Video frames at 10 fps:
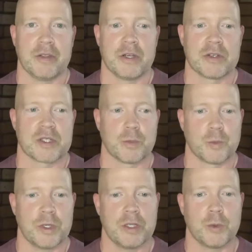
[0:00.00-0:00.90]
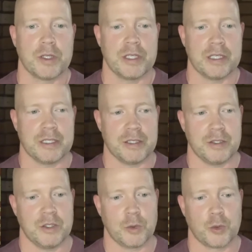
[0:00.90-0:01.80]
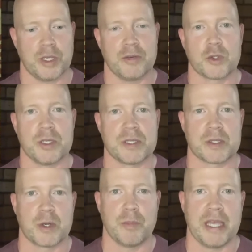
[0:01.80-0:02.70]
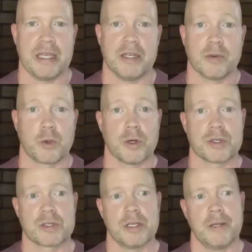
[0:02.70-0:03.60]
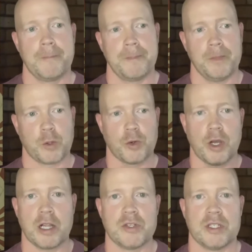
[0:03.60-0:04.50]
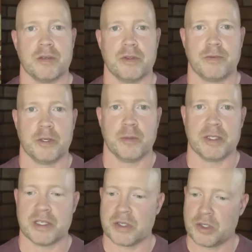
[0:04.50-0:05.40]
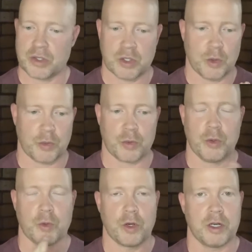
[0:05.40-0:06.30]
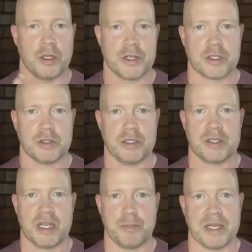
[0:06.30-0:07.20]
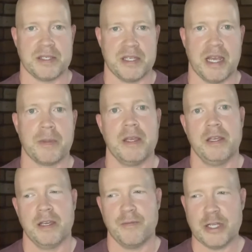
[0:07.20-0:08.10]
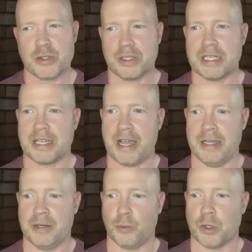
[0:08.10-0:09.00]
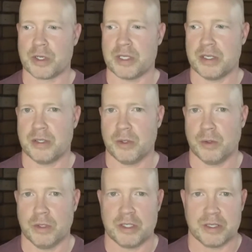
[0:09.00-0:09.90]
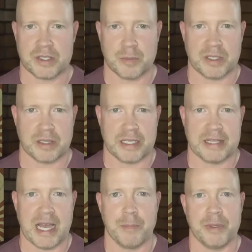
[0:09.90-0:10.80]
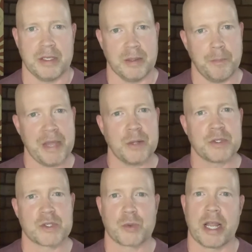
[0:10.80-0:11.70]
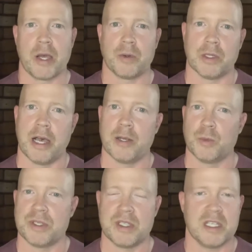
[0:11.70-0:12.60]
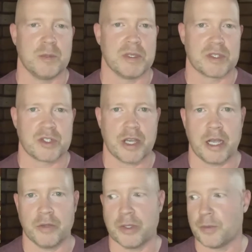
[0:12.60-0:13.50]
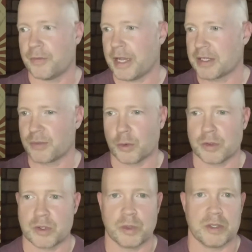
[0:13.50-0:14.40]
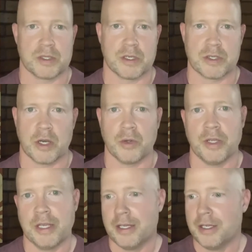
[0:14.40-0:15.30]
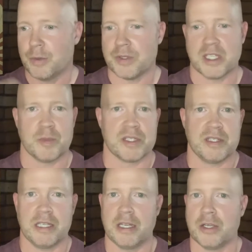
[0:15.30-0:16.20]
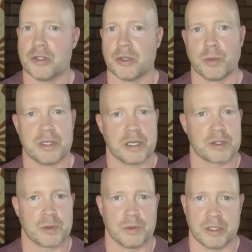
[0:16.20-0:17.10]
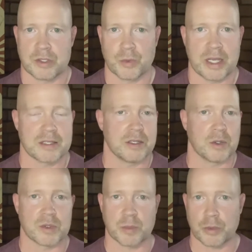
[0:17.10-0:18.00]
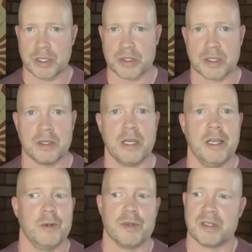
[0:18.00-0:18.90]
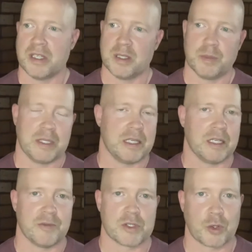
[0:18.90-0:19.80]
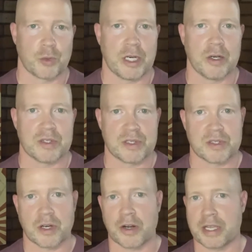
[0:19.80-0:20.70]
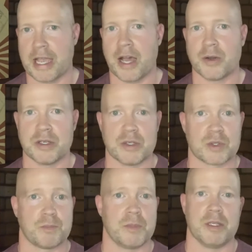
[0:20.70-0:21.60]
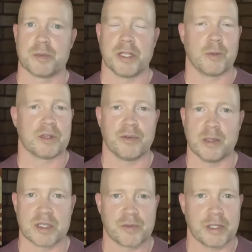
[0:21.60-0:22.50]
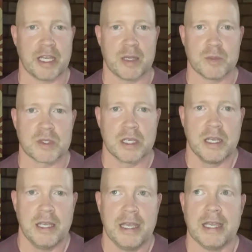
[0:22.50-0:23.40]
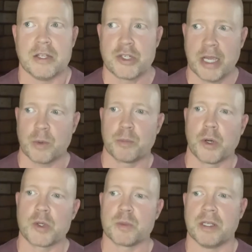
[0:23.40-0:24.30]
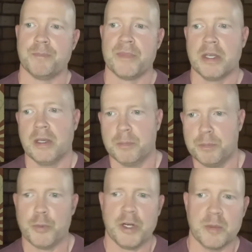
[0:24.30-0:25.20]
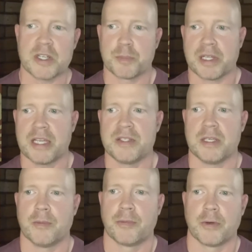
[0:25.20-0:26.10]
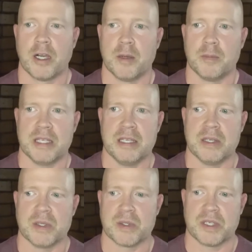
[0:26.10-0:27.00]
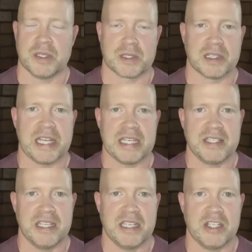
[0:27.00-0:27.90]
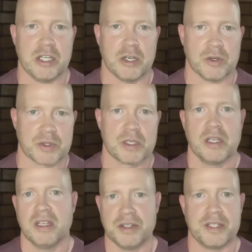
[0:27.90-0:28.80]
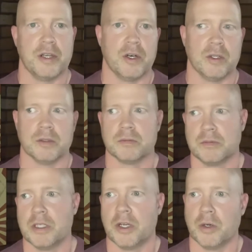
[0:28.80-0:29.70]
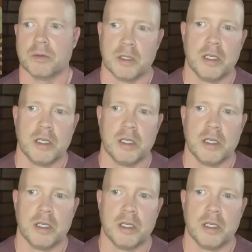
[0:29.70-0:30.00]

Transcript: there are some really, really you know, creative choices that are made, and of course, the chronology of the film. It doesn't just go through chronologically, step by step. Eventually, it kind of works into, into something like that, but it bounces around a lot. we see him as a child, then it fast forwards to when he's an adult we see him as a teenager when he gets arrested and goes to prison. We see him at the beginning of his career as he's starting out and he's, he's playing with the famous Flames. And Chadwick Boseman pretty much plays him from his, his late teen years until, you know,